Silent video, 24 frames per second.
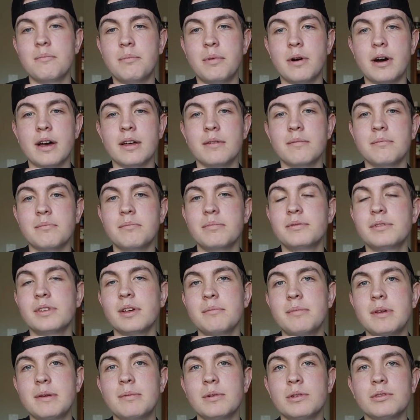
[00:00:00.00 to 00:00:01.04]
but
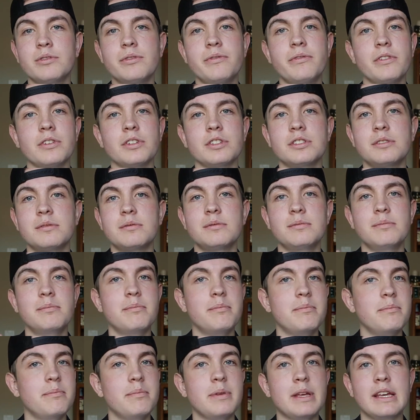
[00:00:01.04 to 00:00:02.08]
some people's first
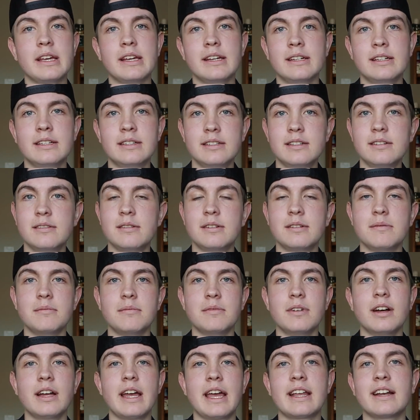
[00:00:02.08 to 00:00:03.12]
big
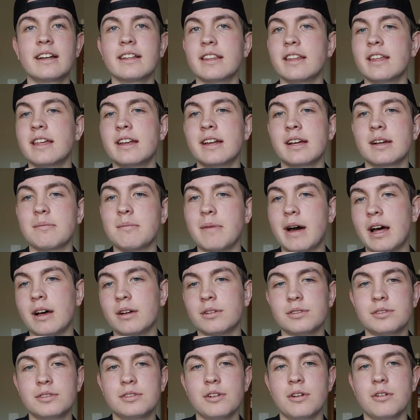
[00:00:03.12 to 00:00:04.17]
analytic
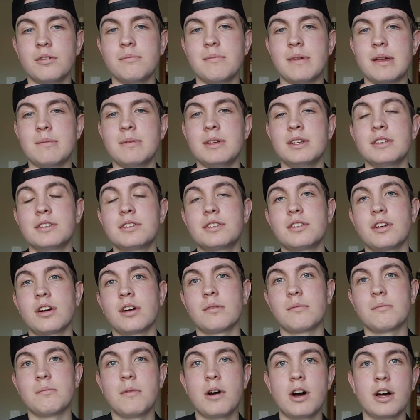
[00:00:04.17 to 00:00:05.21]
milestone maybe to
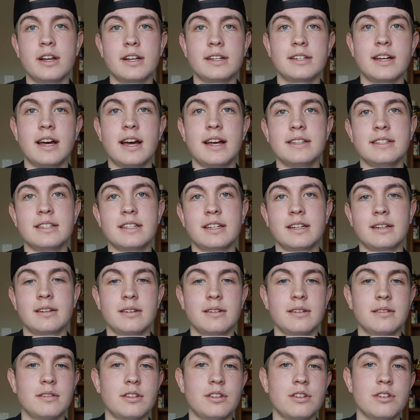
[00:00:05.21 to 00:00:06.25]
start
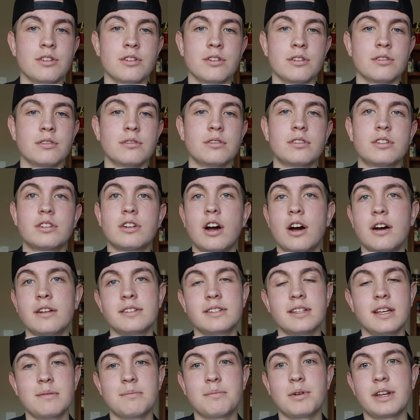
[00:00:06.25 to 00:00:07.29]
monetizing your
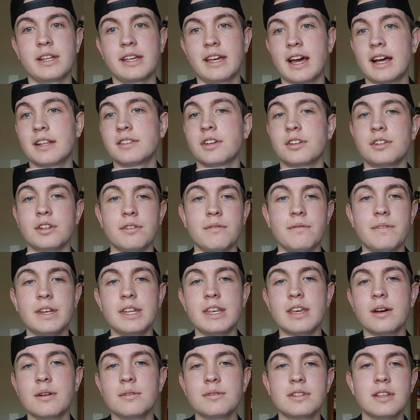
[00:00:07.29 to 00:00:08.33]
content, putting ads on your
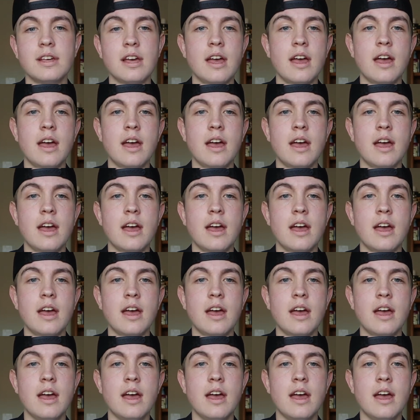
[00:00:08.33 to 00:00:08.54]
videos.